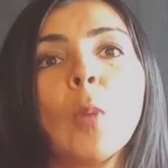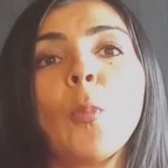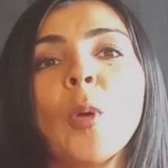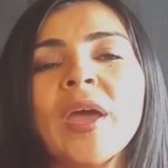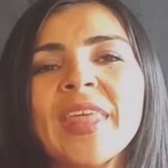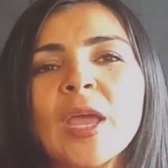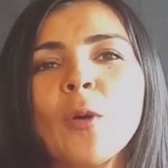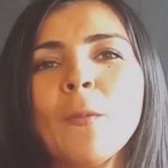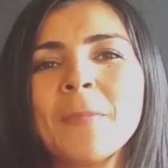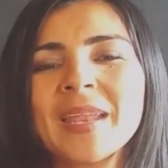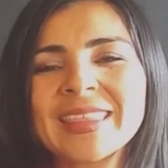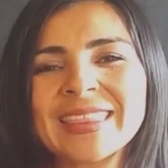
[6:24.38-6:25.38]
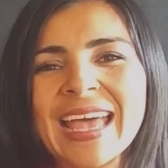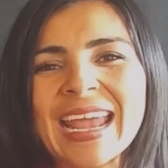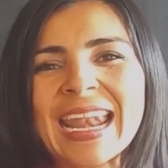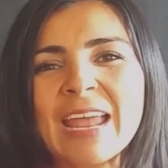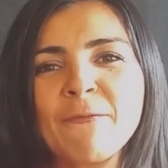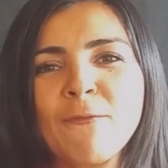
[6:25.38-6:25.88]
¿puede
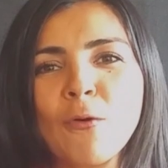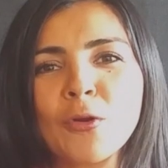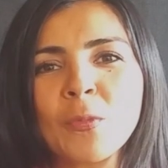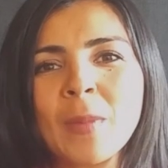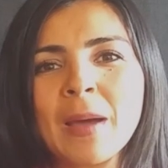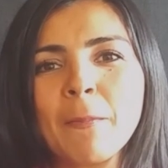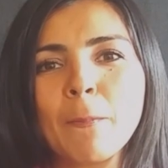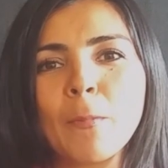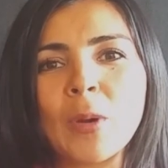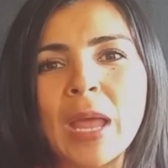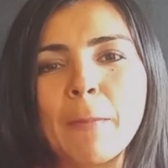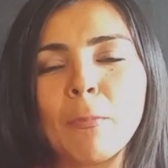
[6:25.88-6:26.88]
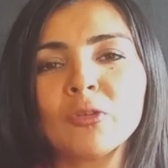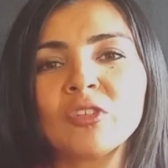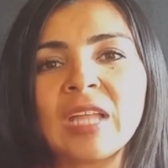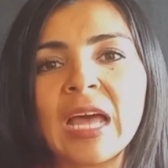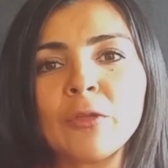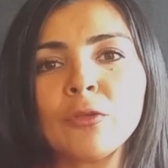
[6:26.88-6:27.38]
completar la forma por
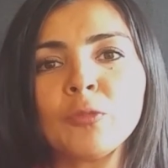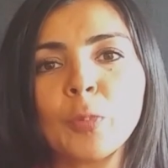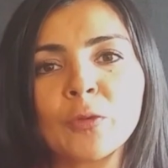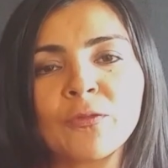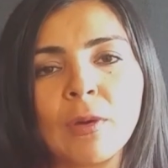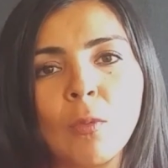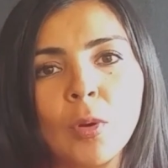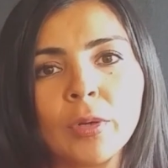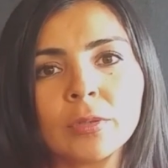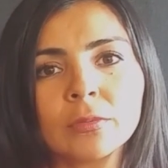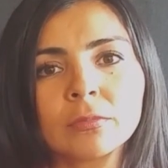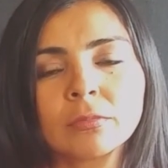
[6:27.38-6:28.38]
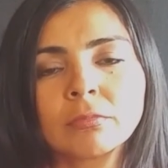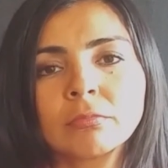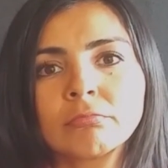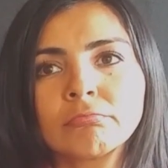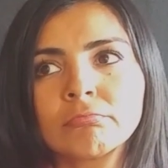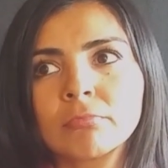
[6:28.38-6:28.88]
ambos lados, por favor?
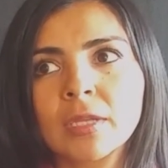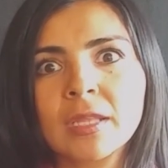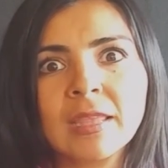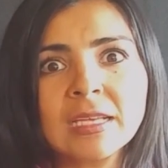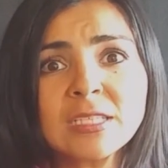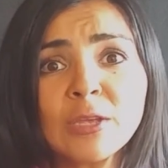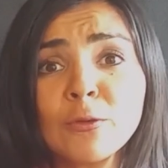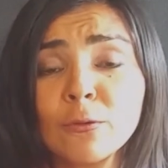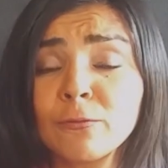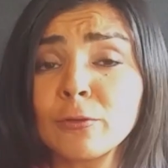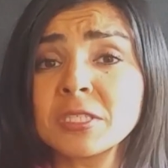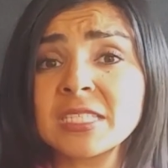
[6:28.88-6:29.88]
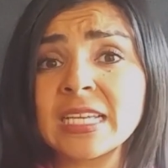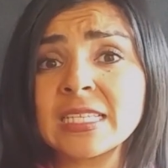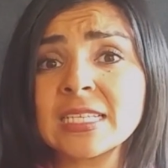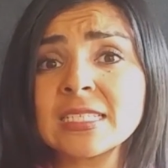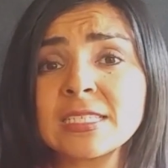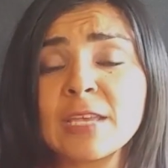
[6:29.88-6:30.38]
That's a useful
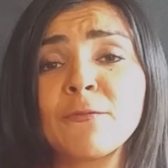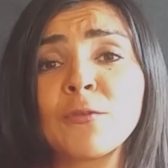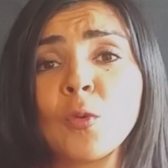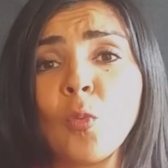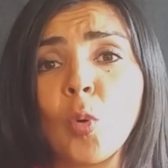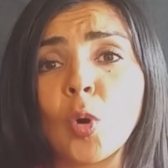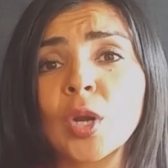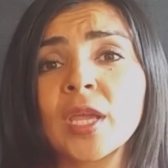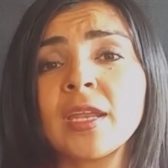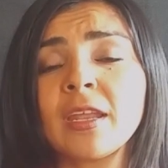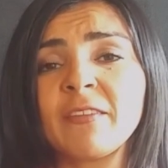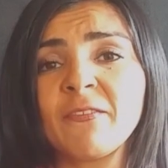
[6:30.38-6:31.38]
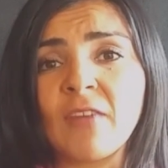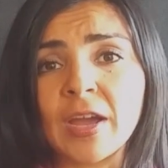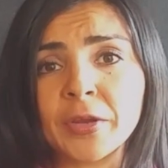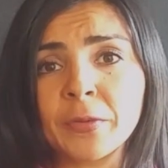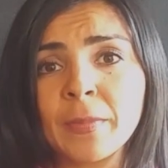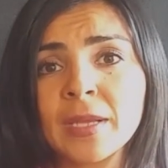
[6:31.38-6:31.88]
sentence if you work in an
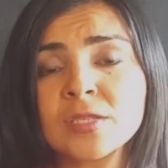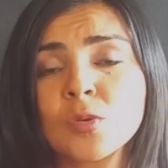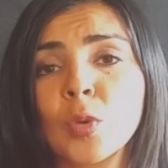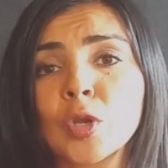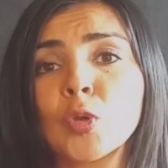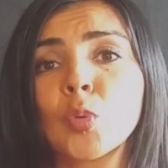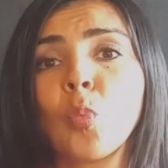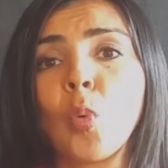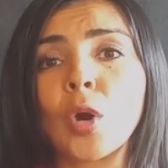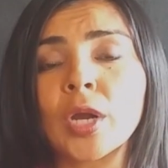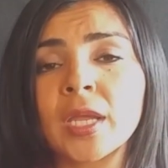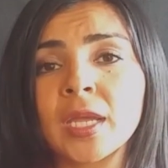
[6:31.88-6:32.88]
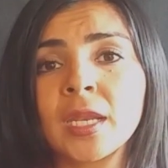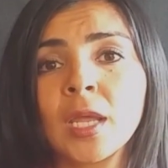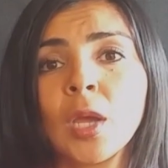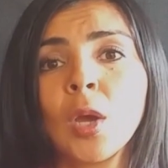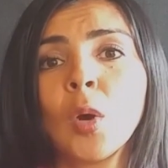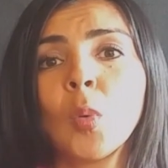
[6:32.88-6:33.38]
environment where you're working
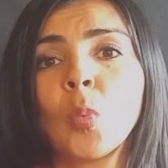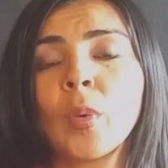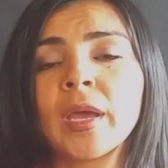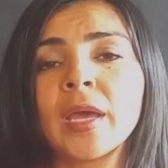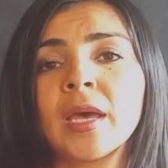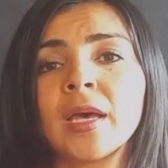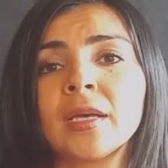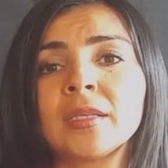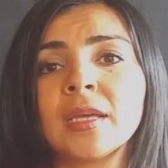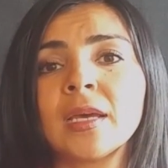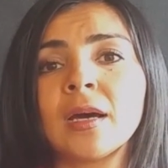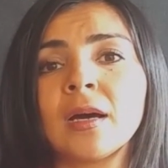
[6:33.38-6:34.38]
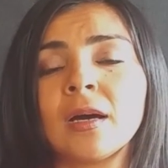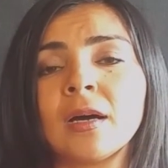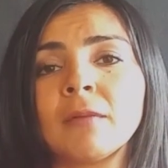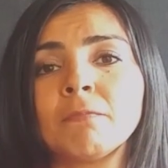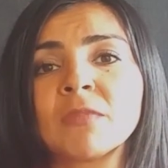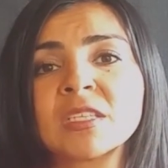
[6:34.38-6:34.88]
with
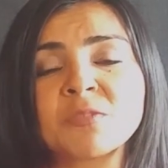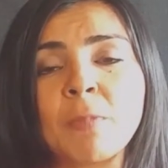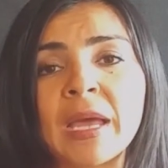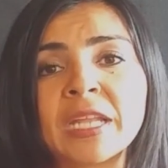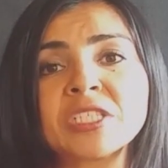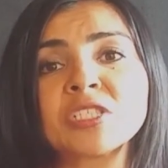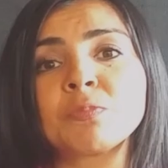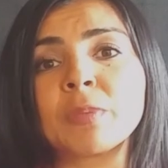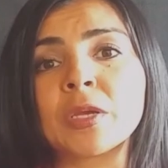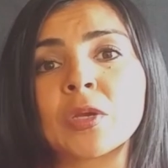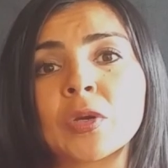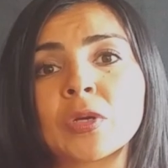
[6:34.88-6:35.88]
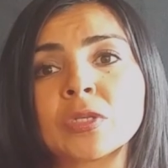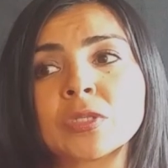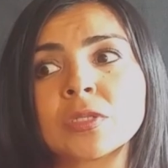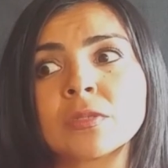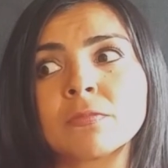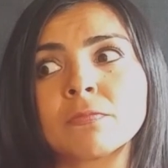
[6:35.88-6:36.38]
Spanish
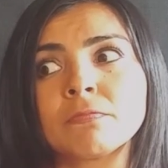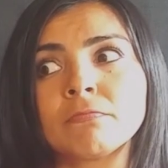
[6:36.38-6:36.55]
speakers,